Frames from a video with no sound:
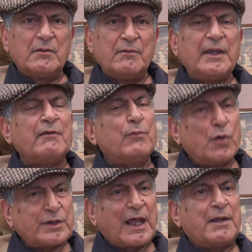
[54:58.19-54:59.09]
we have
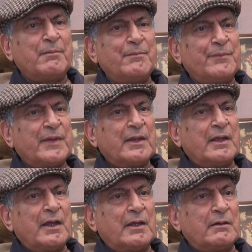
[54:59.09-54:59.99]
more time,
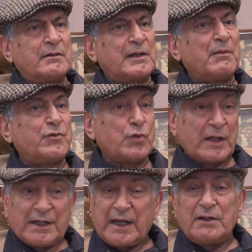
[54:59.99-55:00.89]
and some of you
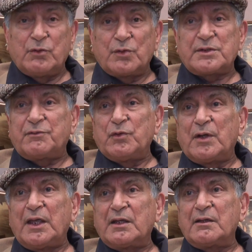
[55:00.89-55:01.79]
can attend those if you
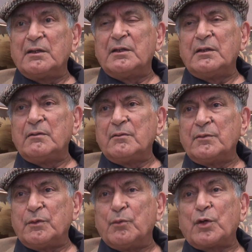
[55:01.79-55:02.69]
like,
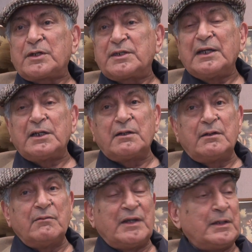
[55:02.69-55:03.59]
to more
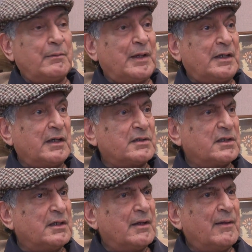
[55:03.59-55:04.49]
extended
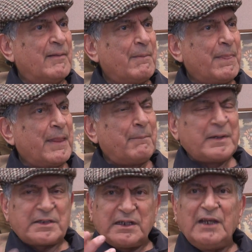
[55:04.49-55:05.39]
meditation.
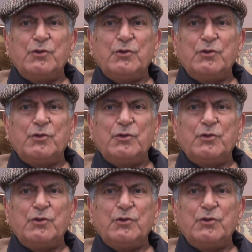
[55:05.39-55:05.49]
But still,